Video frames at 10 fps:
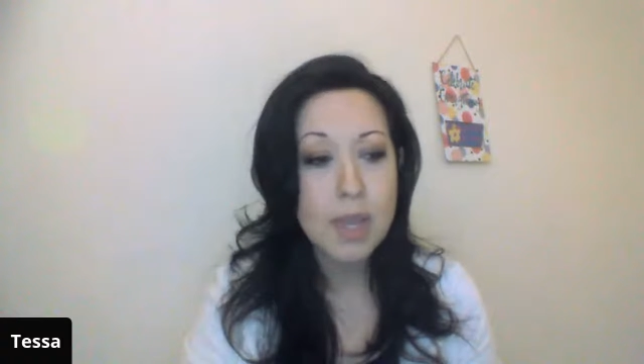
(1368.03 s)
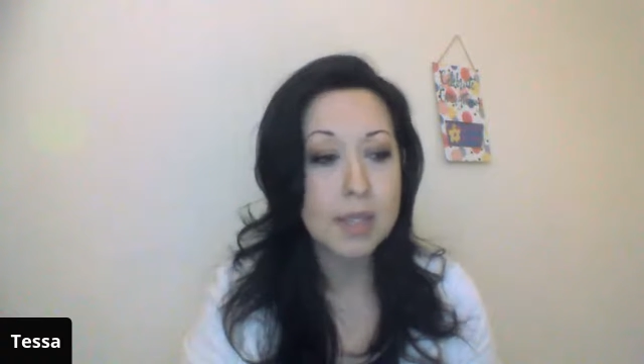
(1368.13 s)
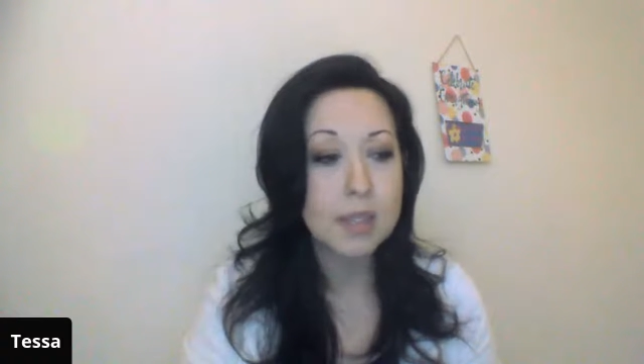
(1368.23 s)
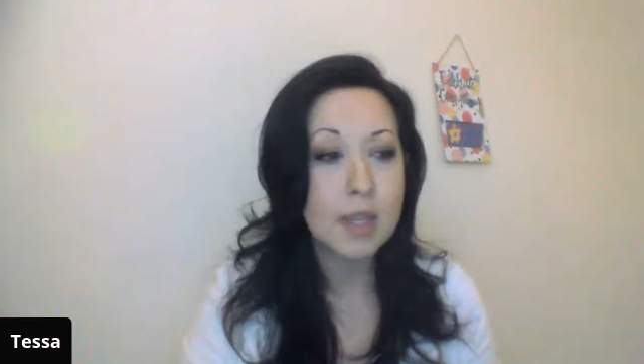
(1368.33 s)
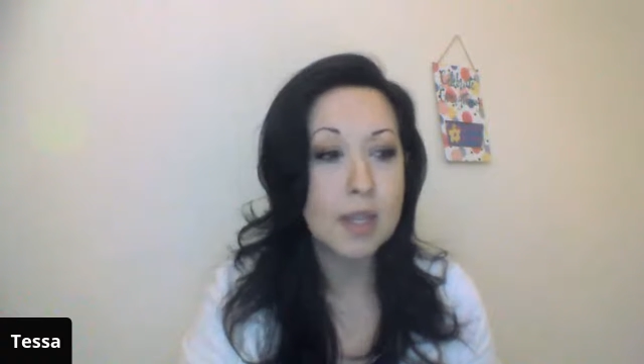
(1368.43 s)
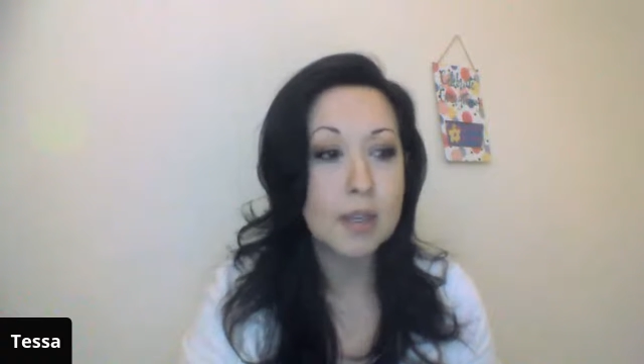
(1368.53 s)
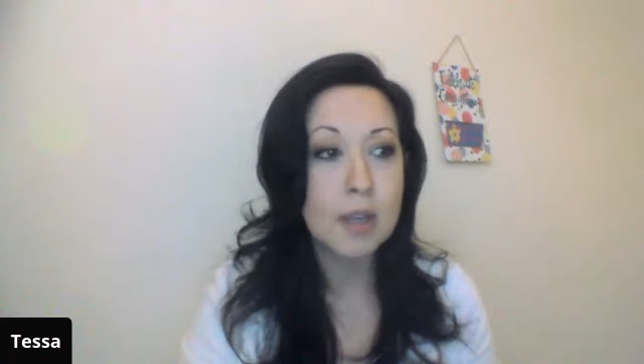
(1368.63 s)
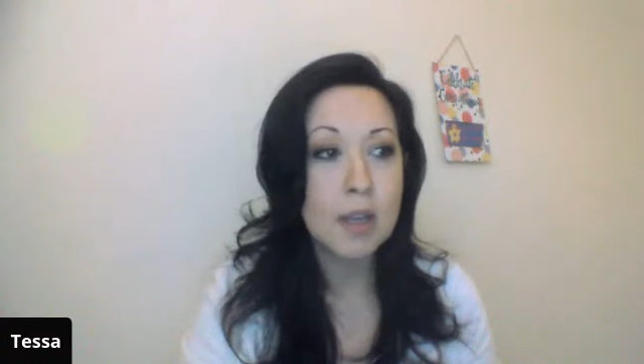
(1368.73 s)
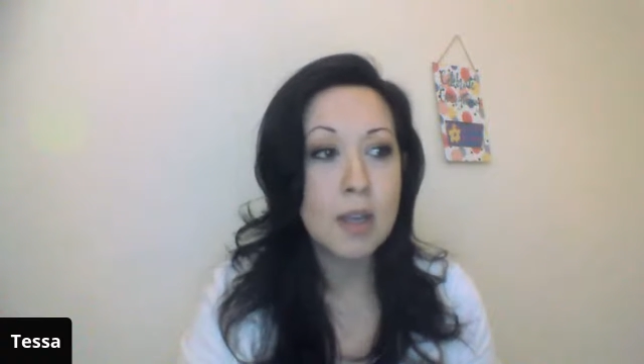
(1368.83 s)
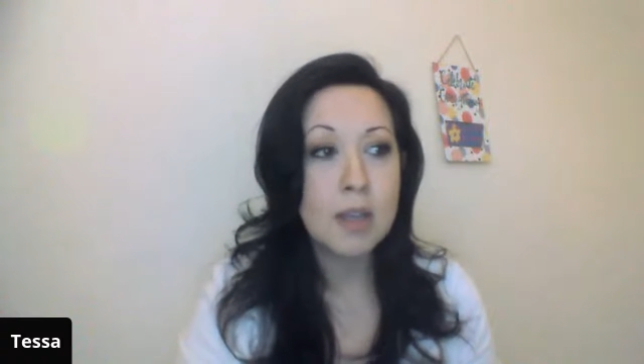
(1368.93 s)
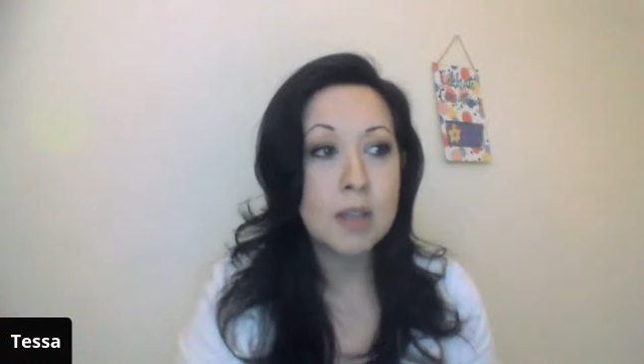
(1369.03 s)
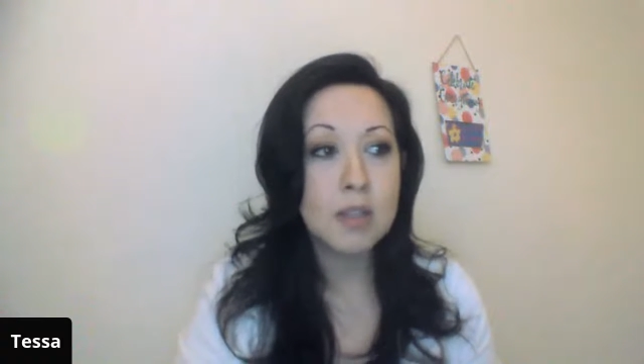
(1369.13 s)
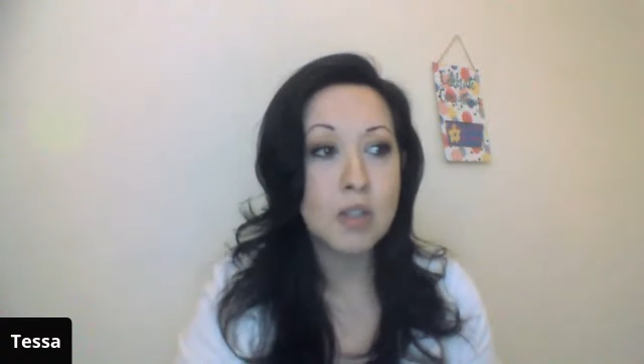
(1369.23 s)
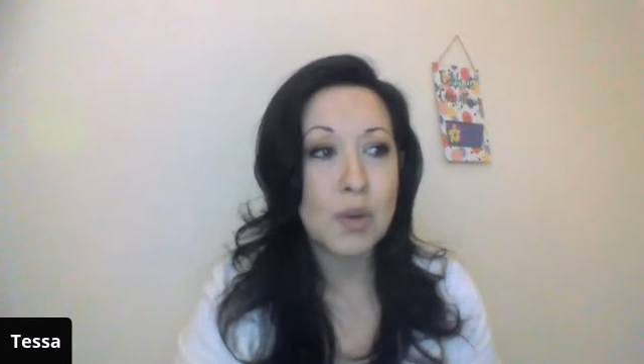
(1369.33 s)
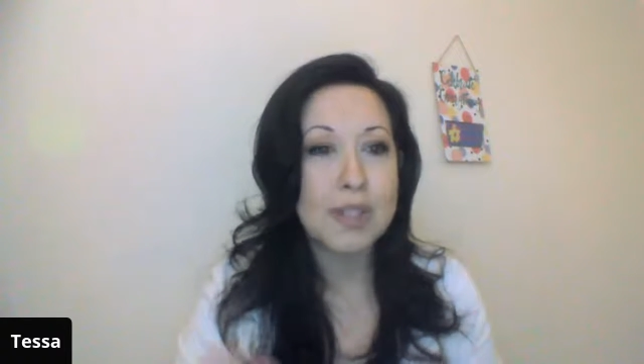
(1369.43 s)
And
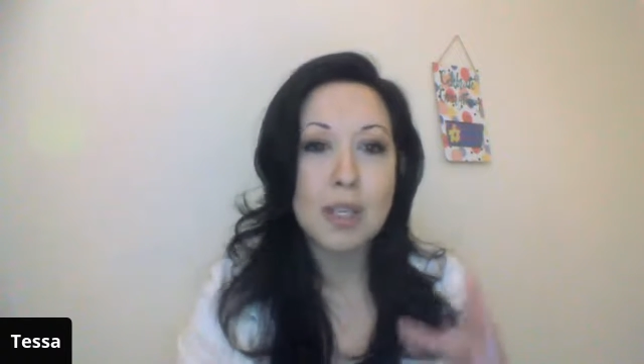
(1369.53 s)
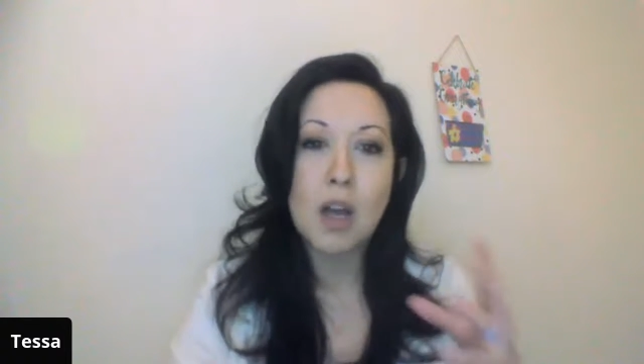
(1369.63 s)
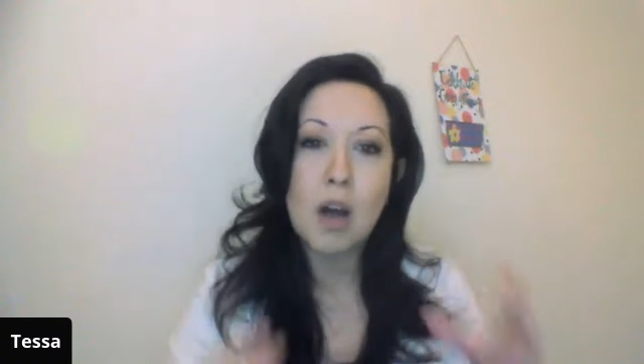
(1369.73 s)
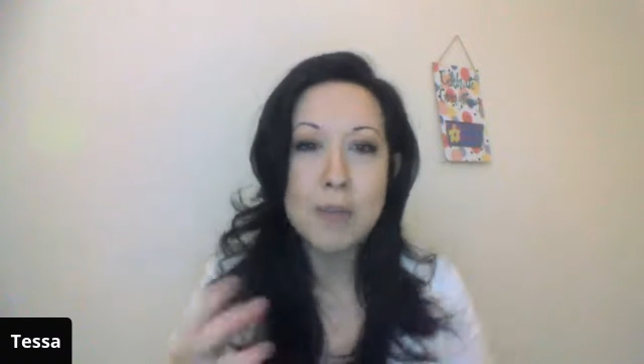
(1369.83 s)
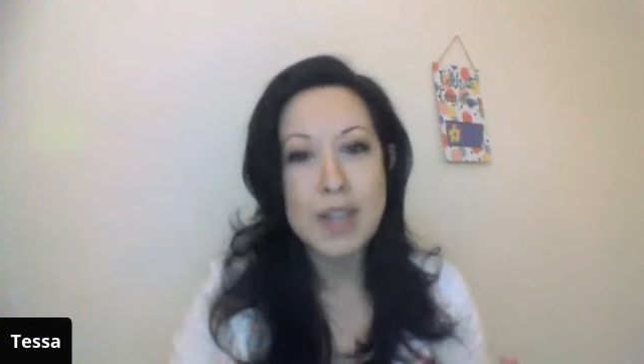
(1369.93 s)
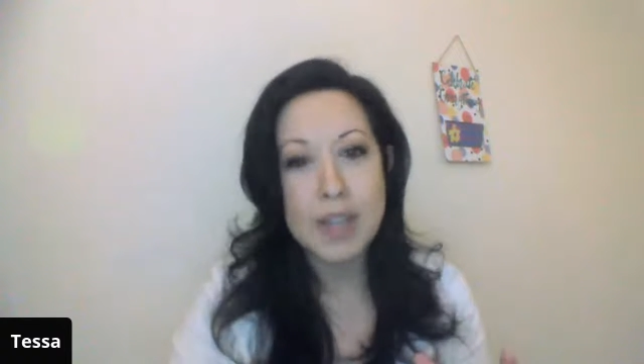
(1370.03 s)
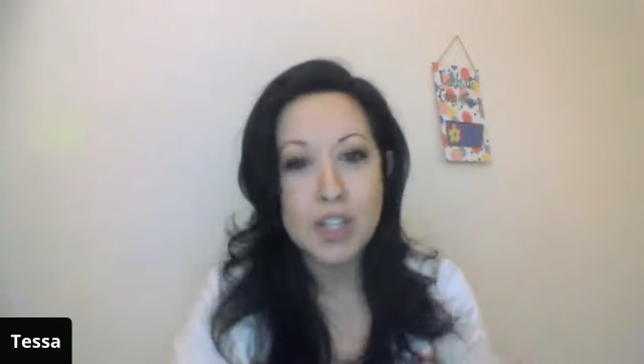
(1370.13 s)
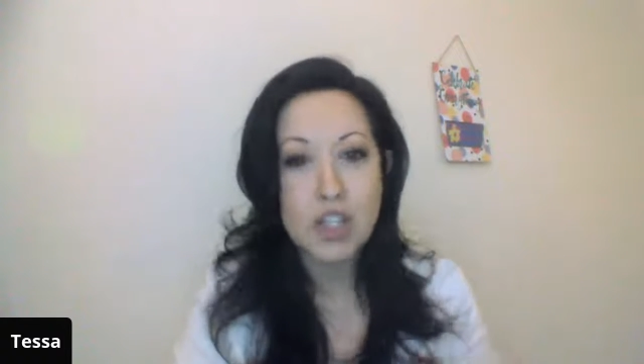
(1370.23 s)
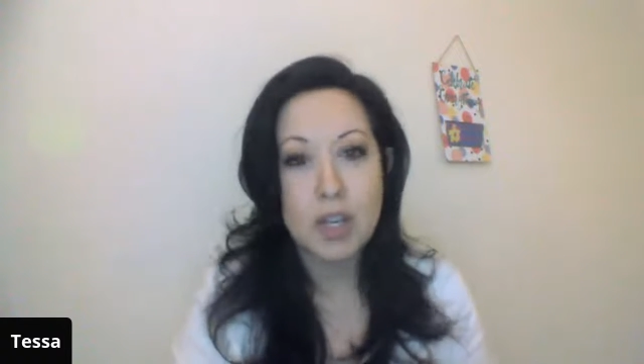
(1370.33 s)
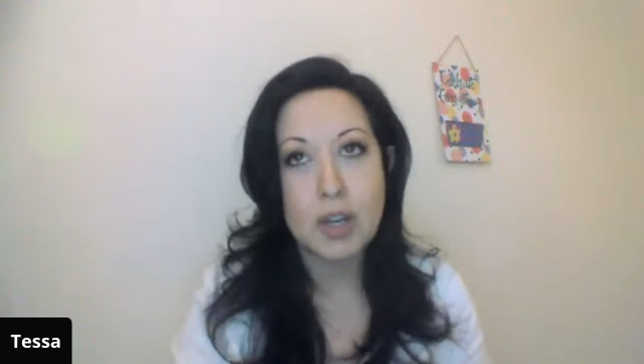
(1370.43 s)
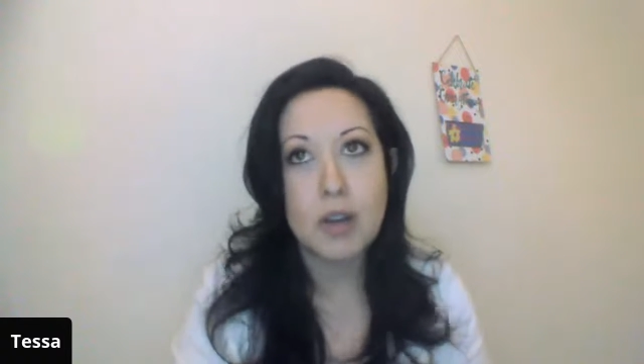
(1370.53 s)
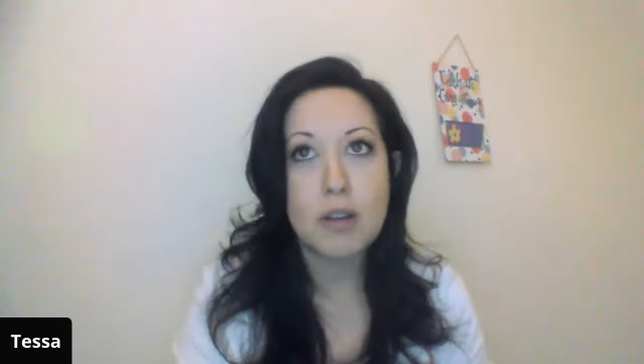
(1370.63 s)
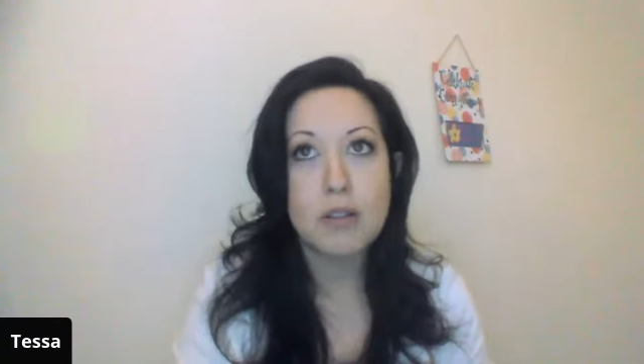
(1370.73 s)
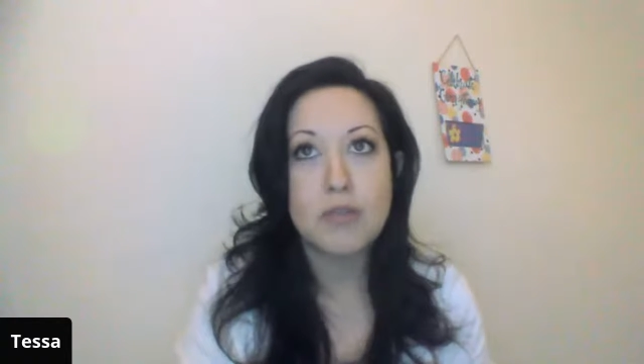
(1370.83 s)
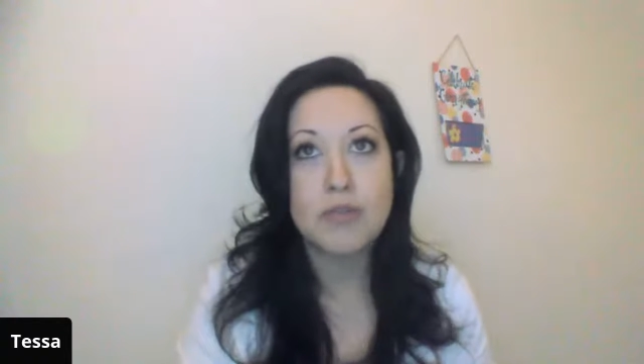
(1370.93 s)
so it's a combination
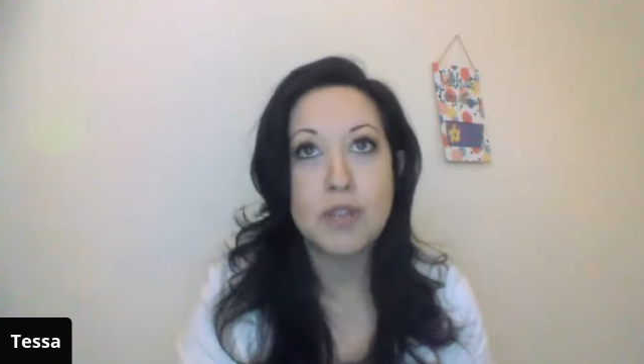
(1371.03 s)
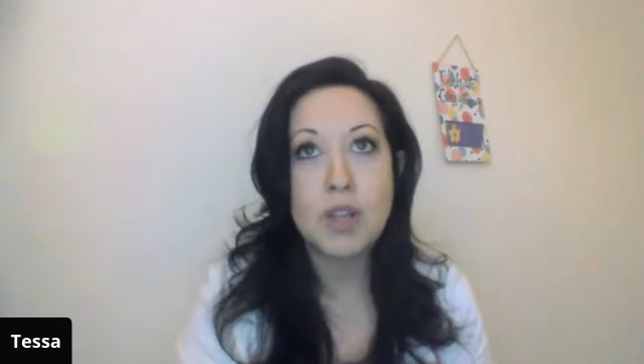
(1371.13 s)
of